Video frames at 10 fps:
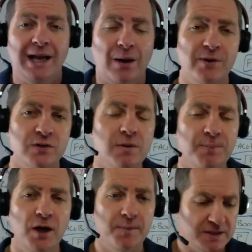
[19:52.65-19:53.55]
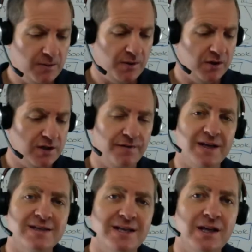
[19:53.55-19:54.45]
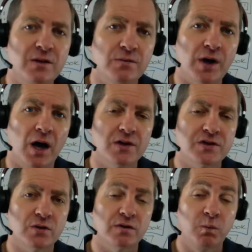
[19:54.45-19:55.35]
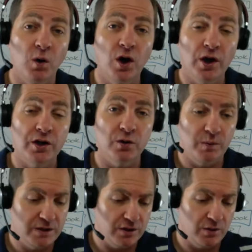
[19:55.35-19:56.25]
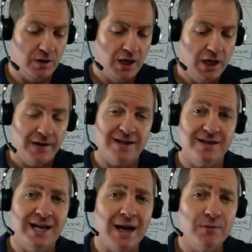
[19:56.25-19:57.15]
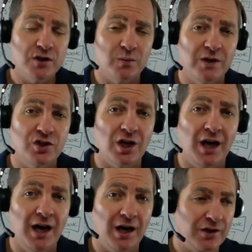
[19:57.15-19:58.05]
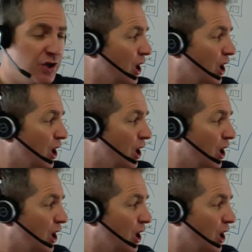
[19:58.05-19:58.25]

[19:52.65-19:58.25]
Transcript: And we do it purposely because if they see our sort of work that we do, they see how much we charge.